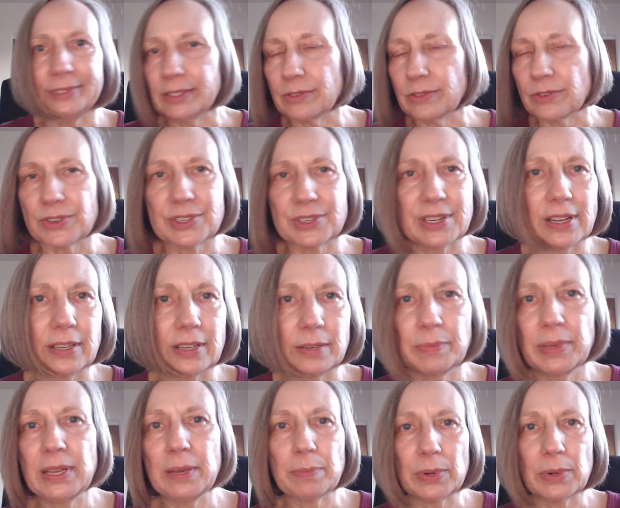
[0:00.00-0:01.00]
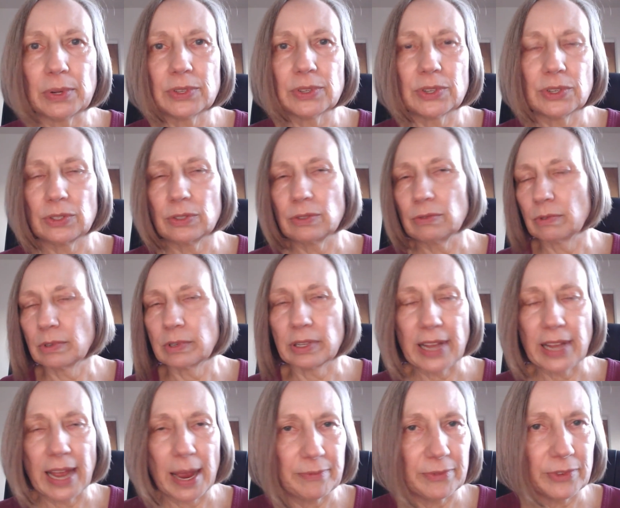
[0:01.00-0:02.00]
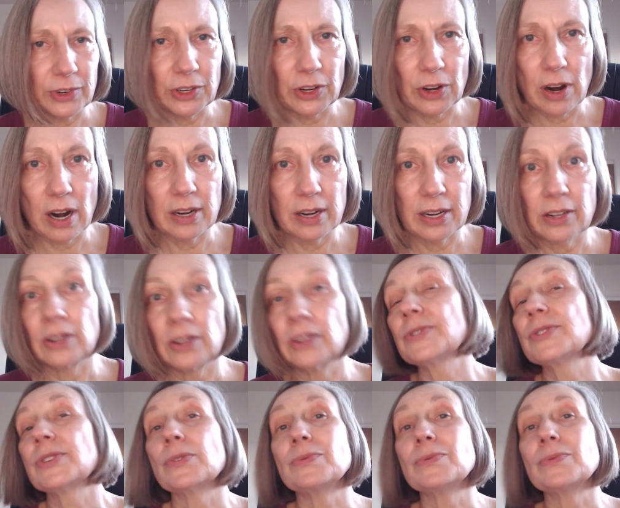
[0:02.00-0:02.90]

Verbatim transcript: just telling people to clap for your article. So